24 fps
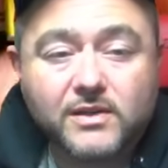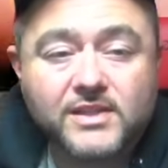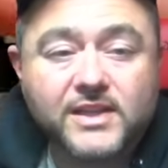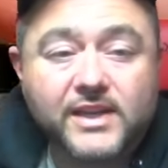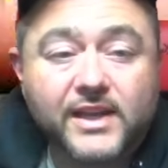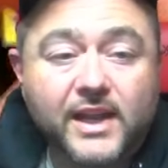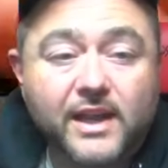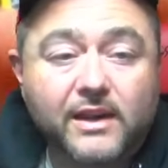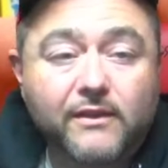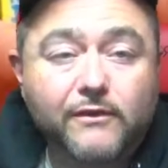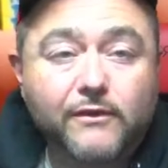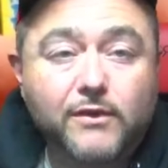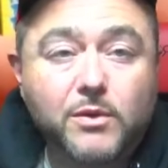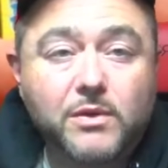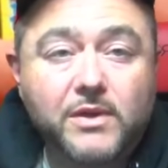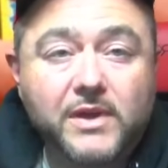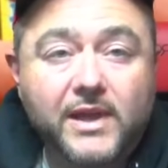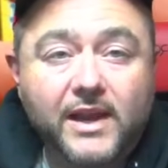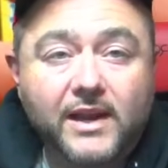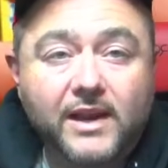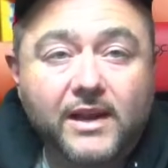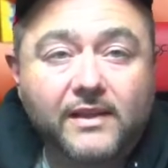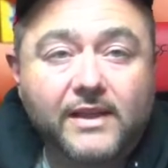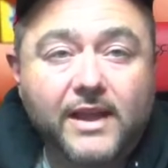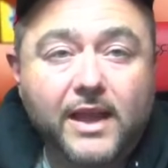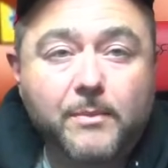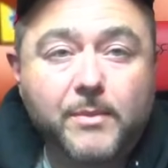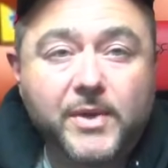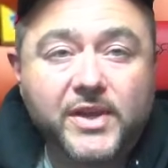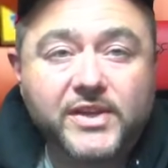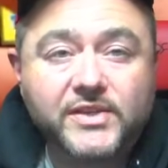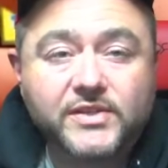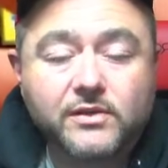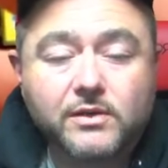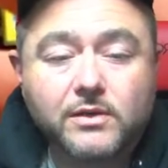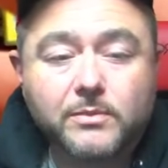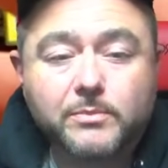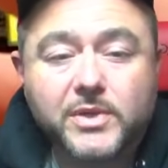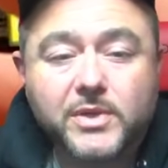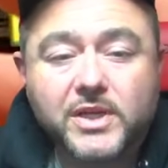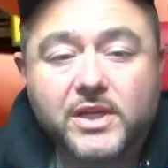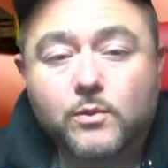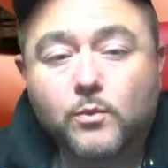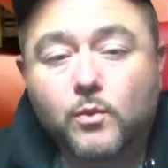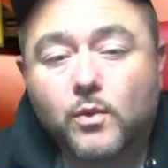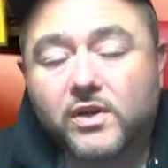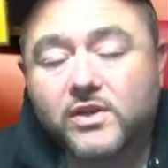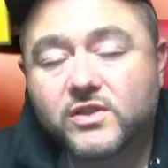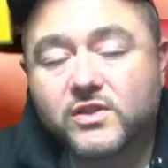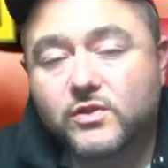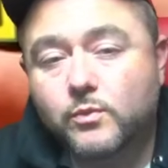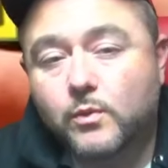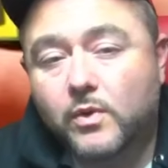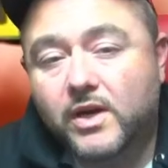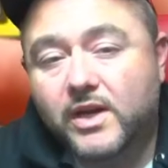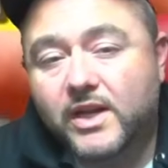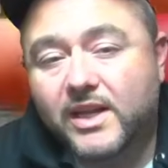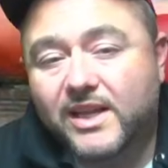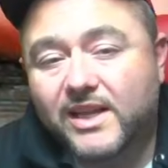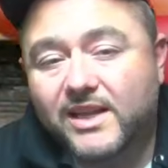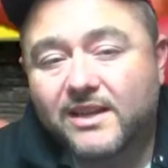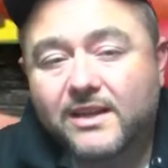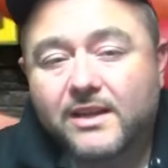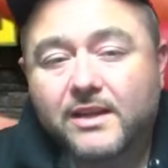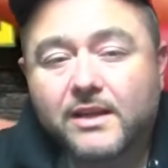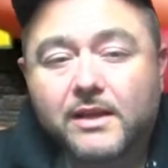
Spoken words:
Again, if you can get it at the MSRP 120,